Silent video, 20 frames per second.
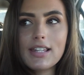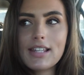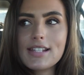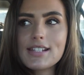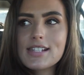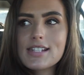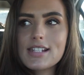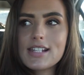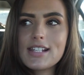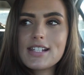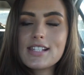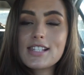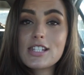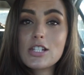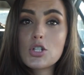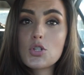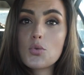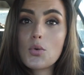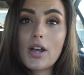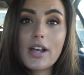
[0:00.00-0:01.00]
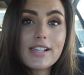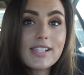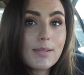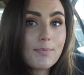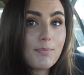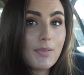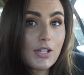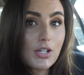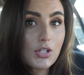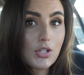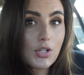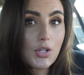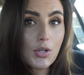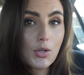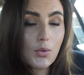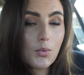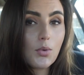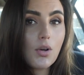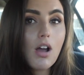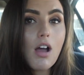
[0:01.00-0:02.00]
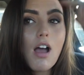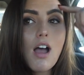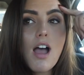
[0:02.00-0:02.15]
list is to try something new.